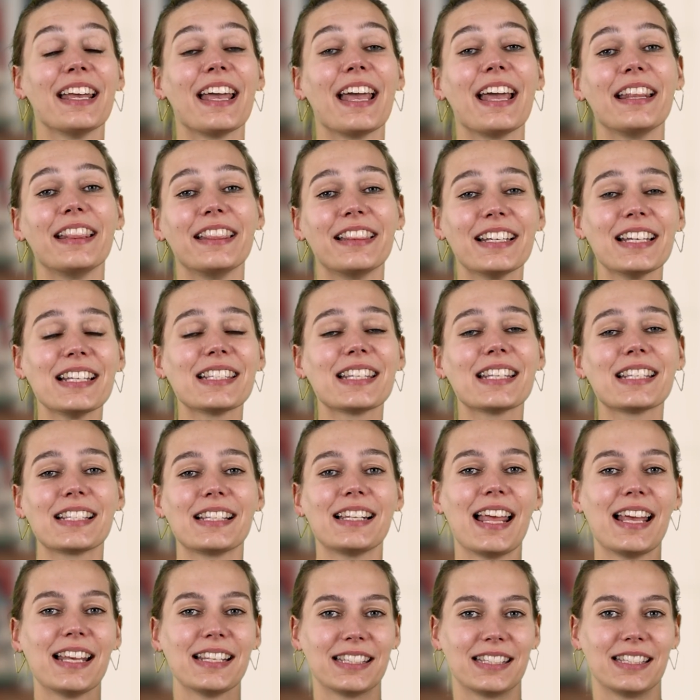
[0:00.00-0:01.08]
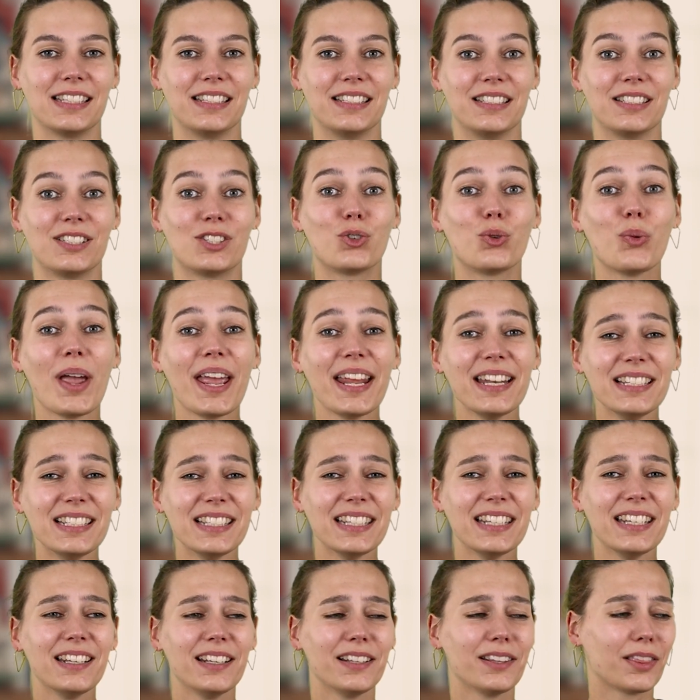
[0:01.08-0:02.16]
and this is lesson
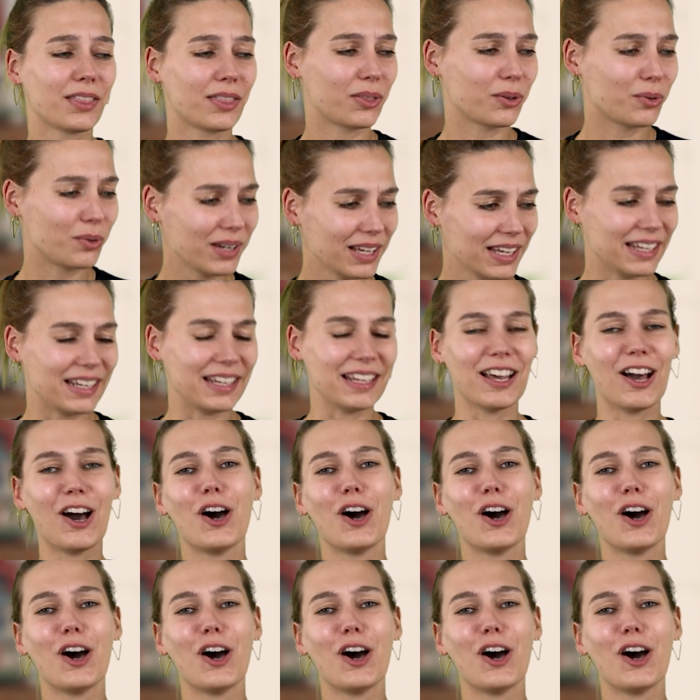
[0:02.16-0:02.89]
23